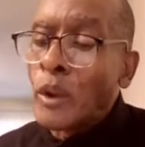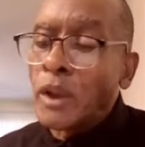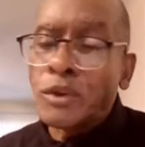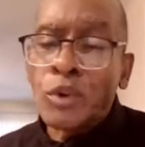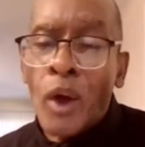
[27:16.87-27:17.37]

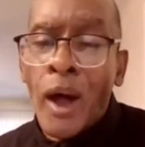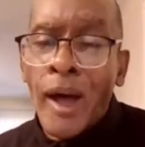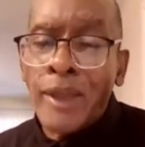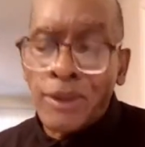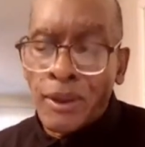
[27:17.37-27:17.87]
will
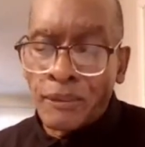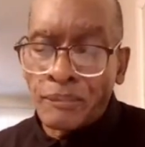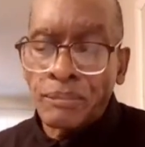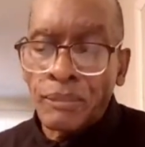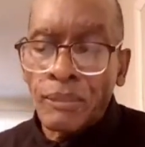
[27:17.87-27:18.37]
try
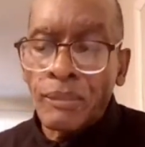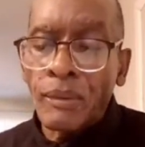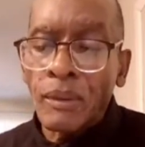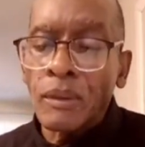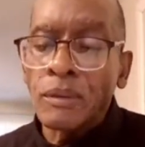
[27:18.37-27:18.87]
you
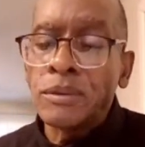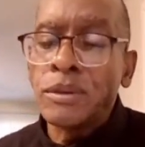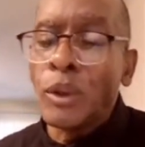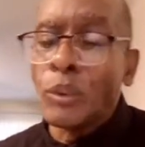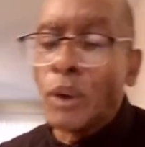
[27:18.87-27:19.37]

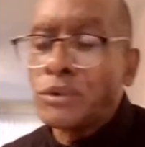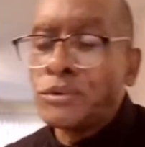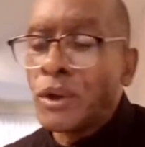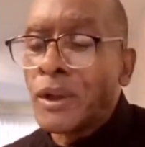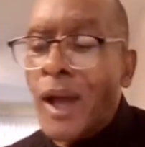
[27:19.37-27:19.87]
see
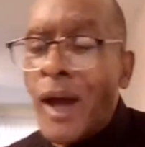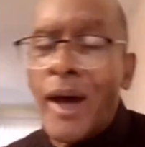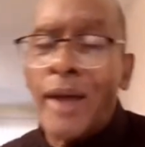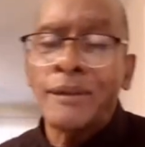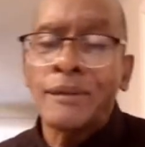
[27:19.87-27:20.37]
what you
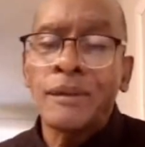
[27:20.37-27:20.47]
got.